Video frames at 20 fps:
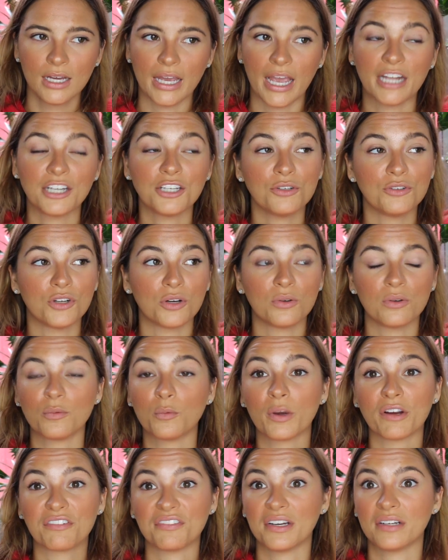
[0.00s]
and you don't
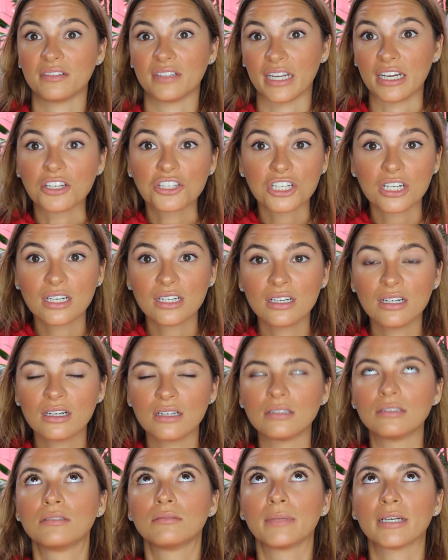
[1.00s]
wear foundation.
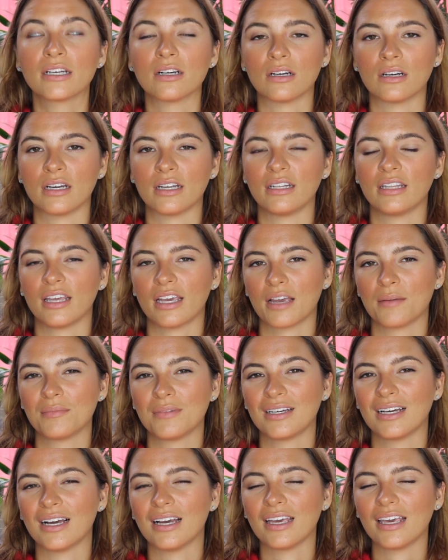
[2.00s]
Oh my God, like
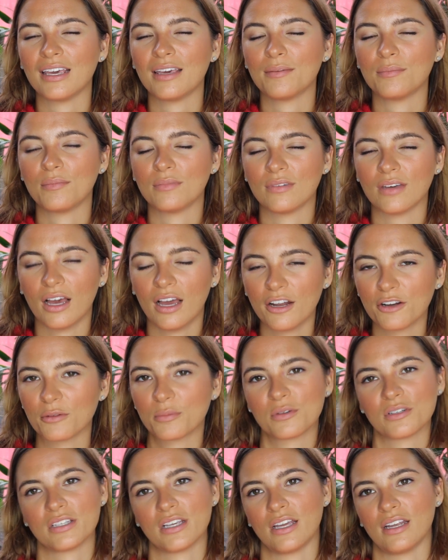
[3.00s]
I'm
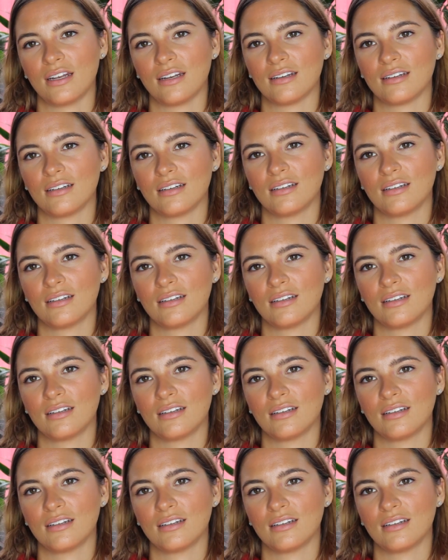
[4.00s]
100%